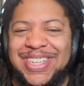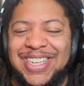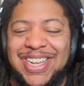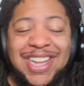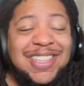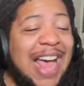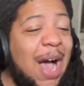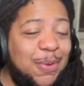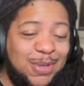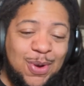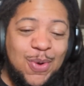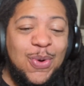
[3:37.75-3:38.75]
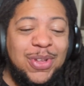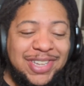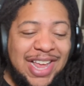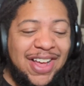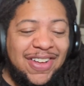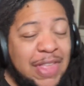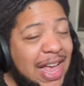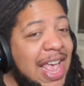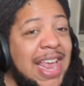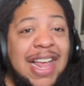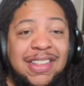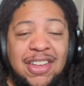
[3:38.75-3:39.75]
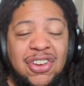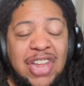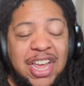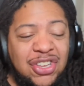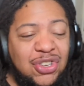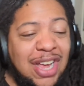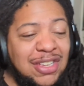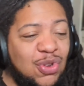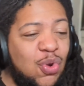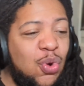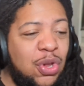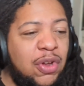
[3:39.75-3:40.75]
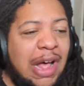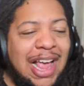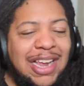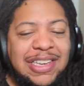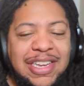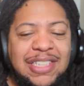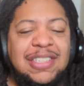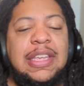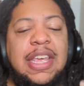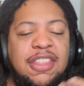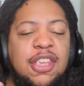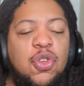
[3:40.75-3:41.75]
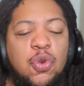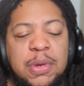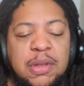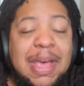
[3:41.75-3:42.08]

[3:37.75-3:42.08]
Because that was cool as hell. That and that's a nice, nice, cool little idea to get the human.